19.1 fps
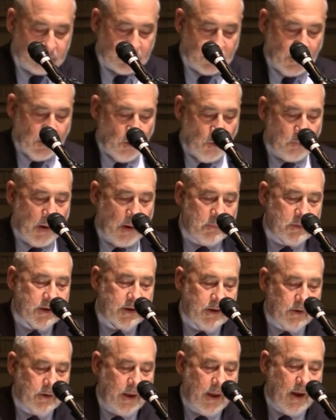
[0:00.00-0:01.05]

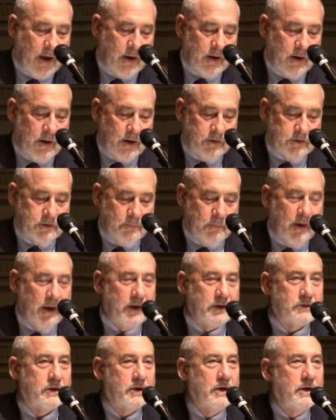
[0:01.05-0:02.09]
Obamacare uh, uh,
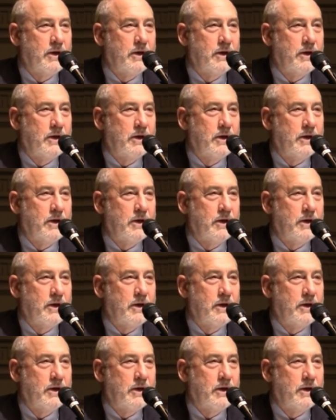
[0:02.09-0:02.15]
debate,